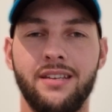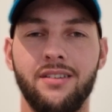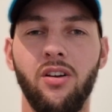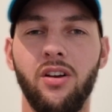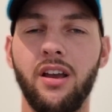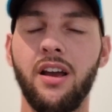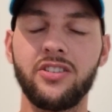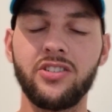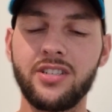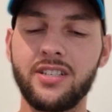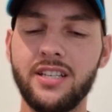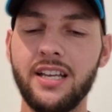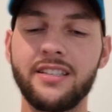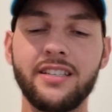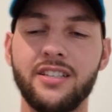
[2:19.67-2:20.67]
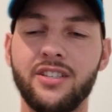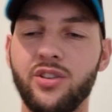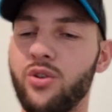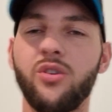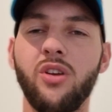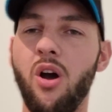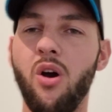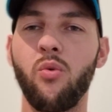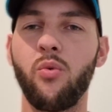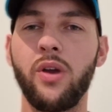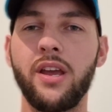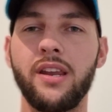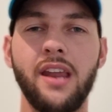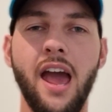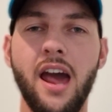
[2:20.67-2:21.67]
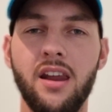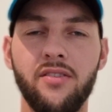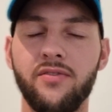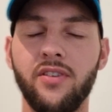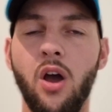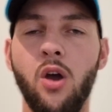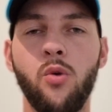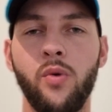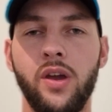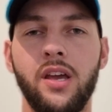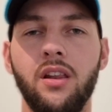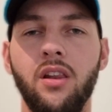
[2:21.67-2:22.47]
Like, I just sense a 2-goal win out of nowhere.